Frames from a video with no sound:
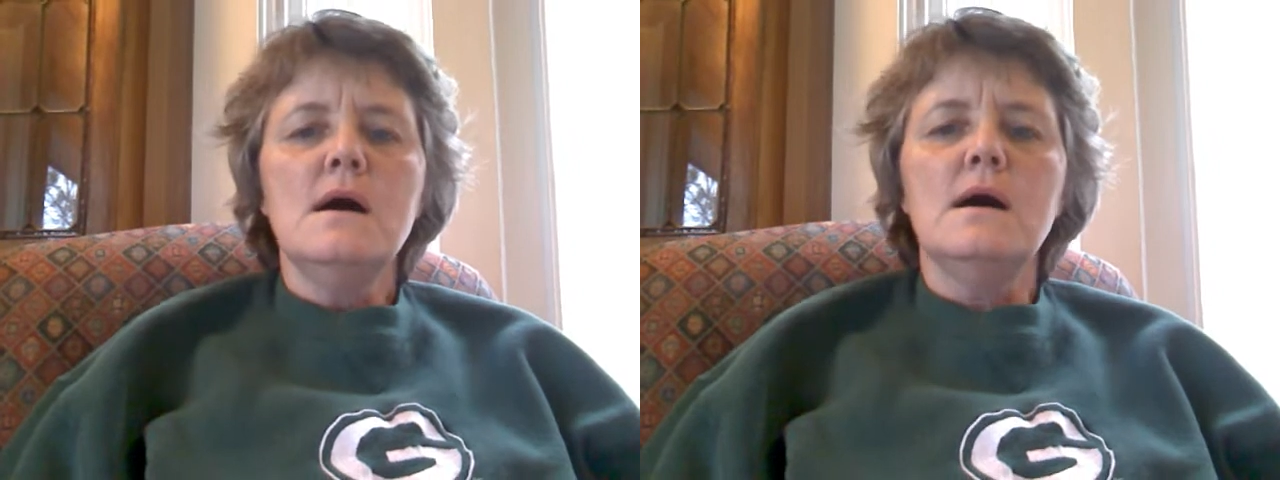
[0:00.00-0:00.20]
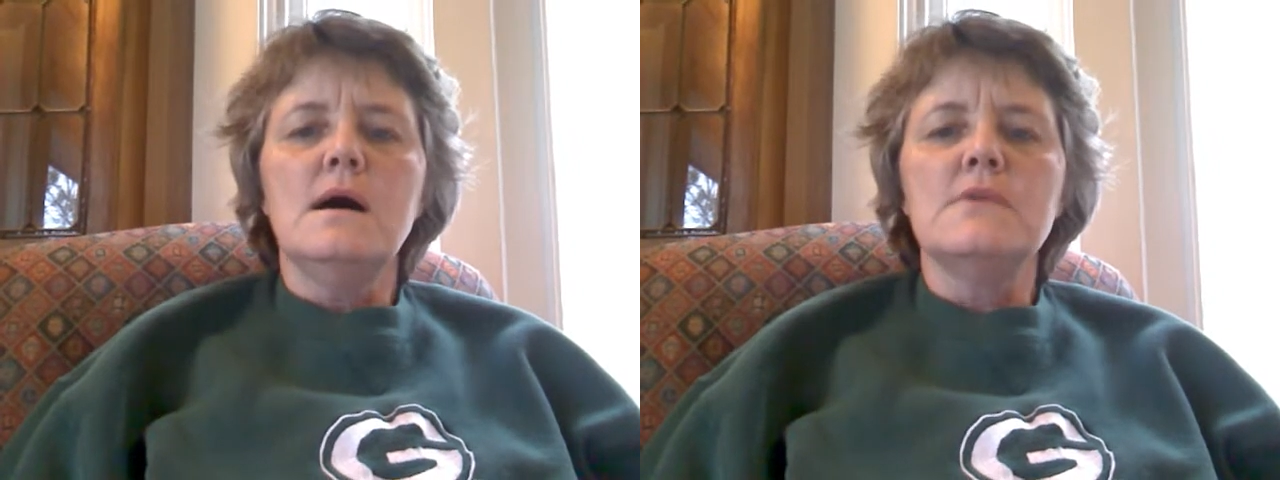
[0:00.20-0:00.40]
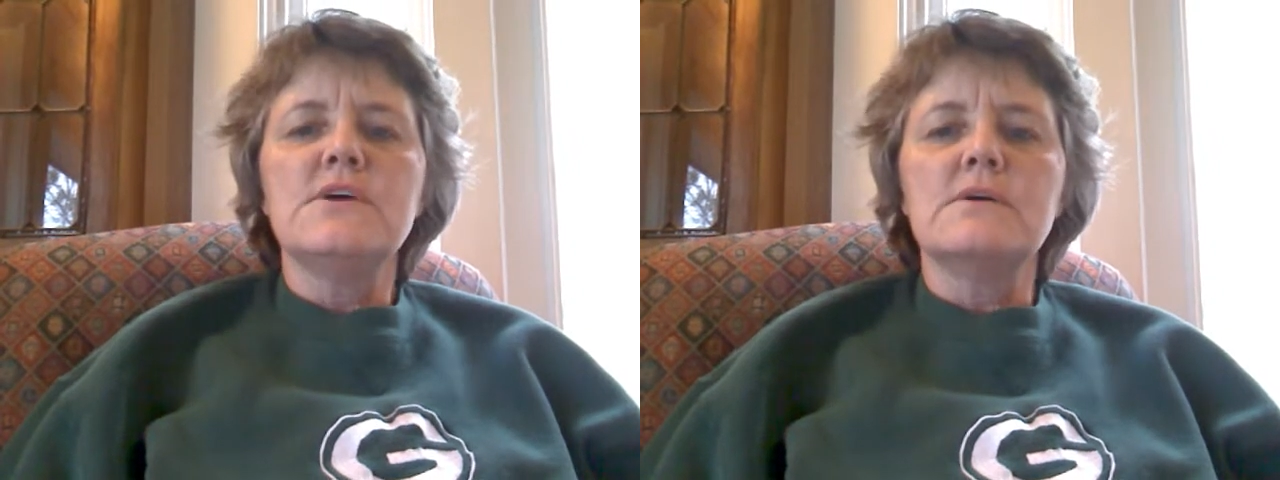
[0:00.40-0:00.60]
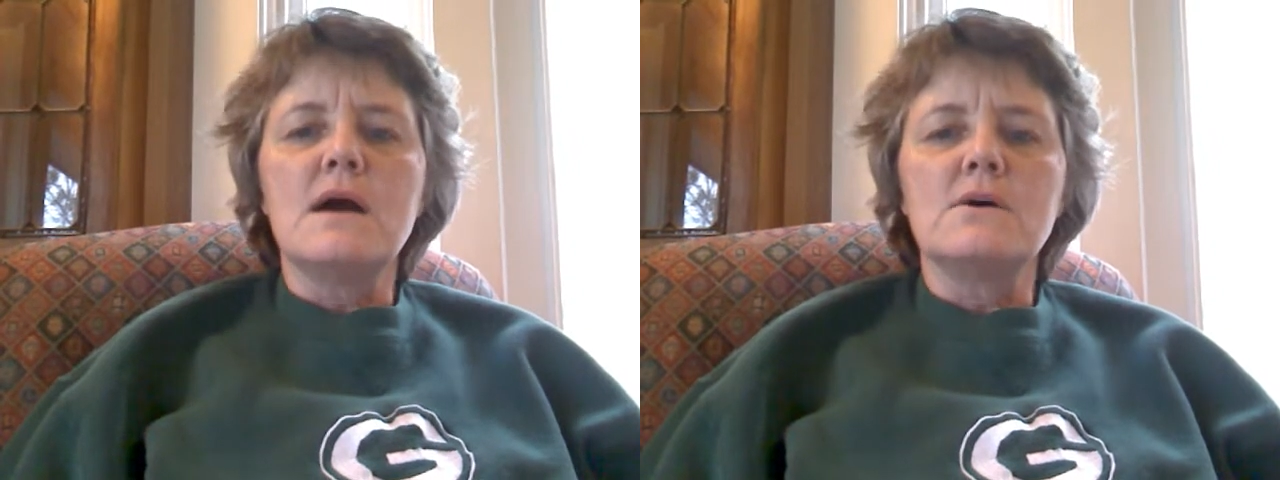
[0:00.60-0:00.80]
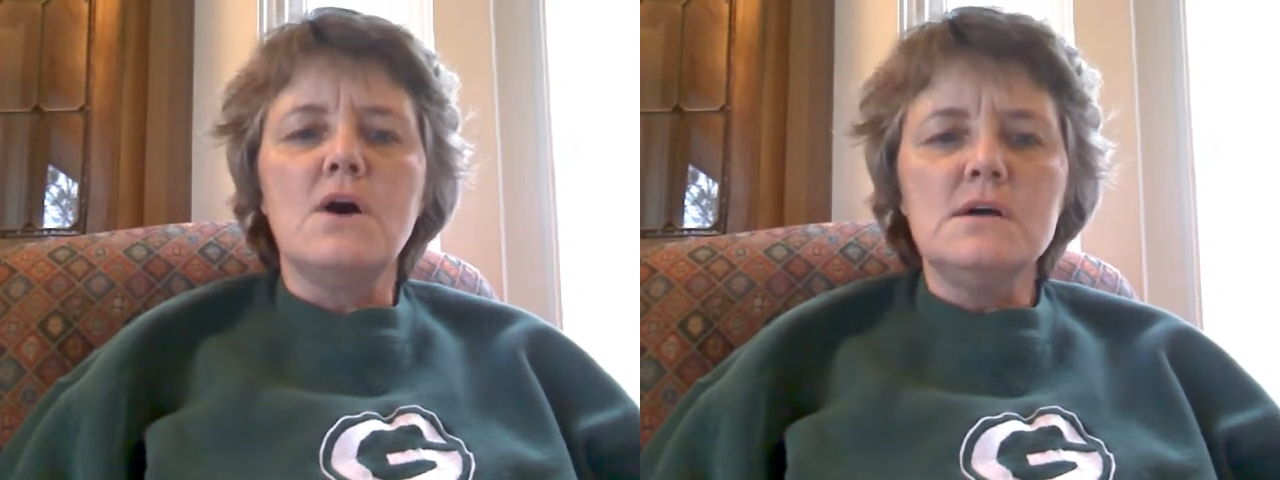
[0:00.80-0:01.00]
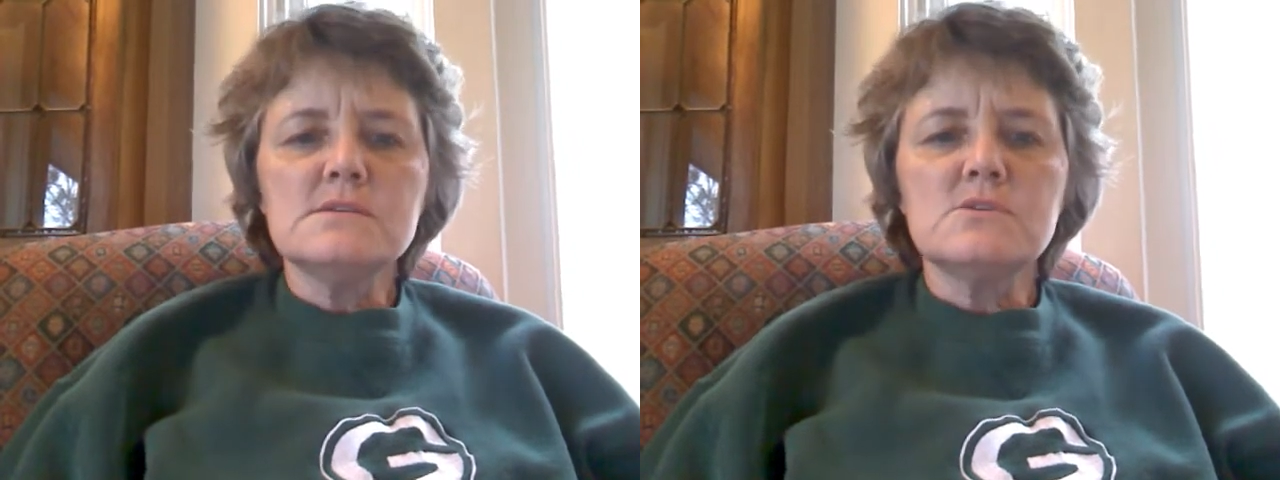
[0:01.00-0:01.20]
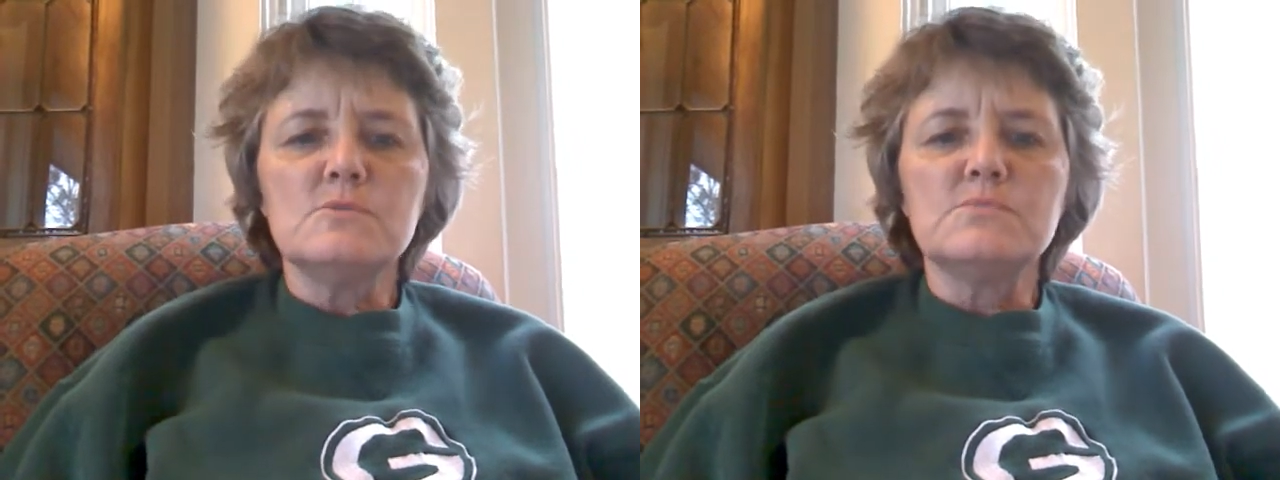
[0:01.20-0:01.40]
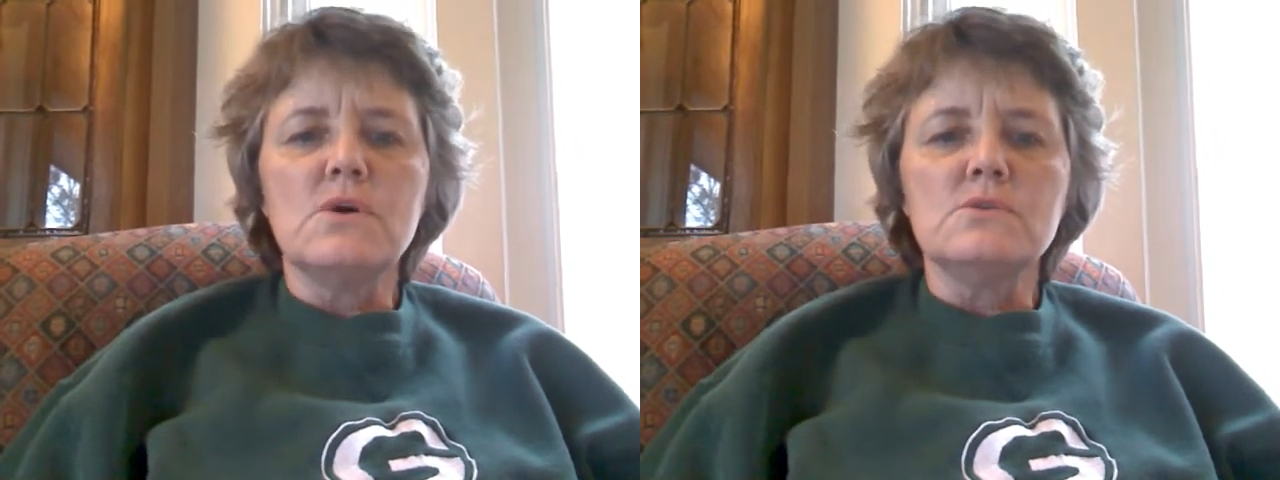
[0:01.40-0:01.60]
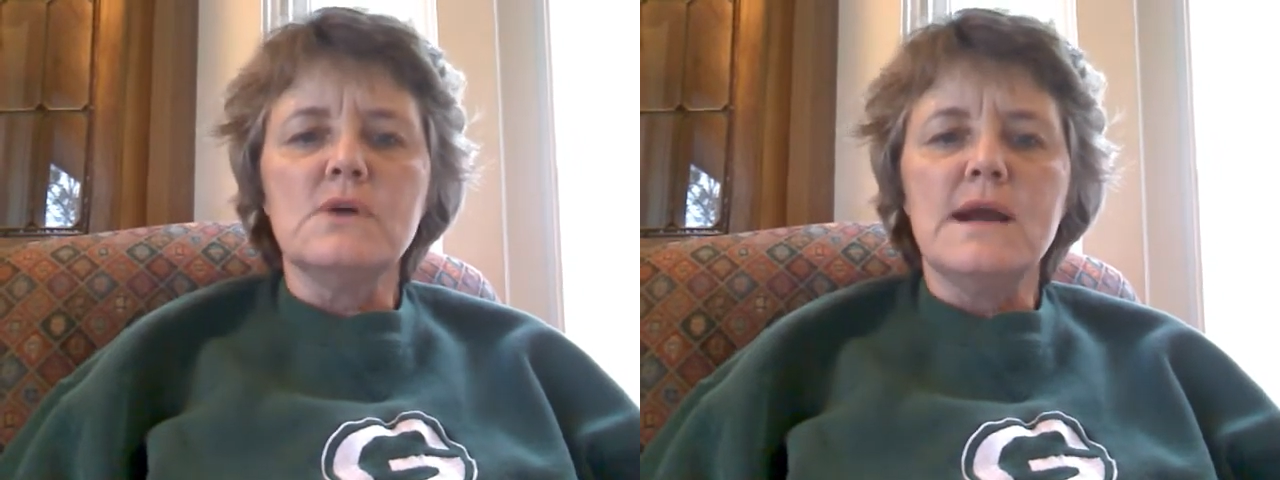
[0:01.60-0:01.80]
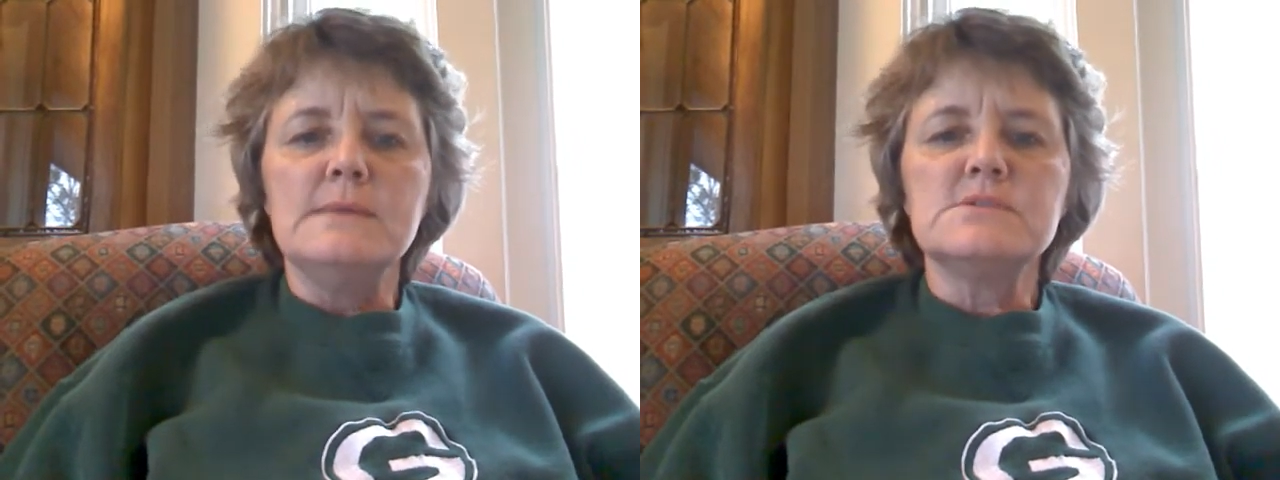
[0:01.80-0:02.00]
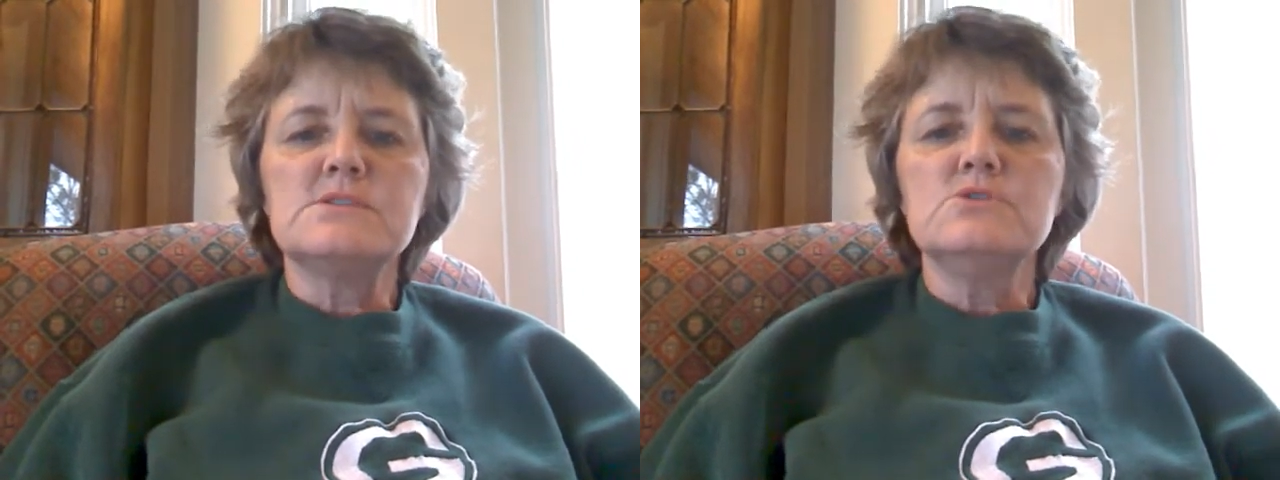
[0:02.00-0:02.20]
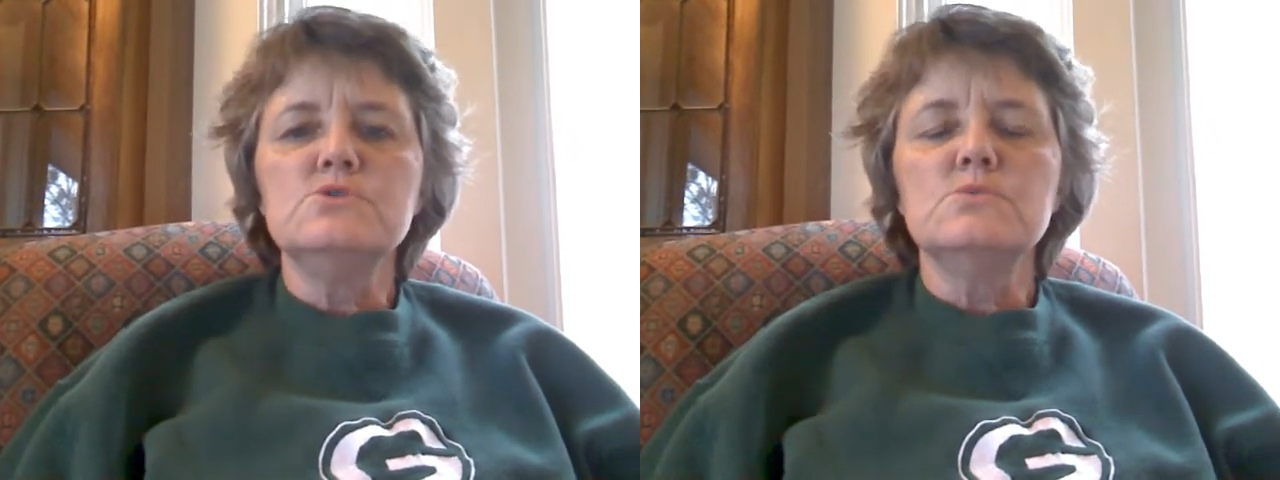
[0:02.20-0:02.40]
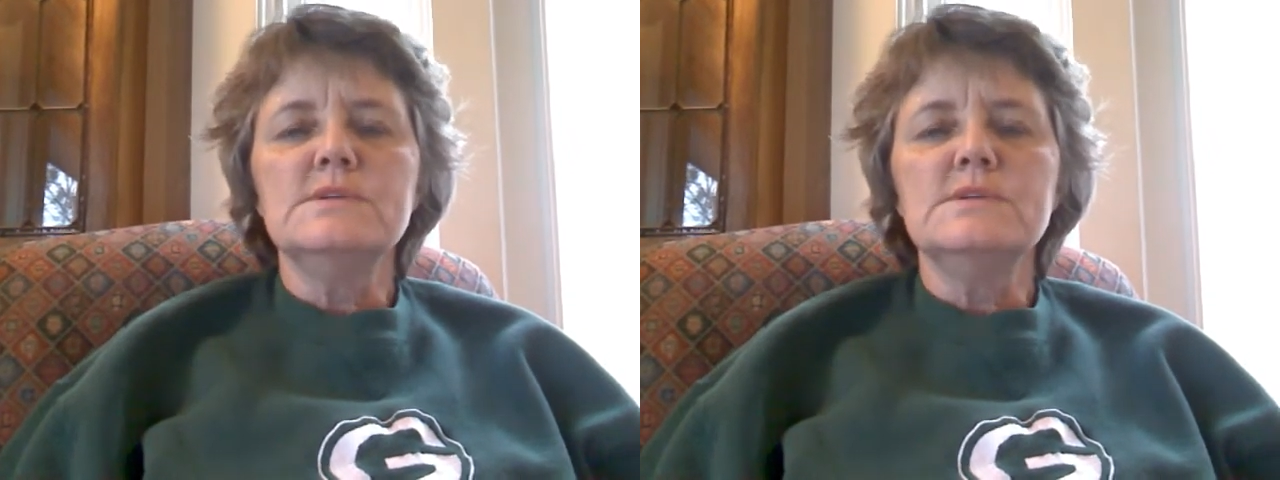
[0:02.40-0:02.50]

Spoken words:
There are also programs to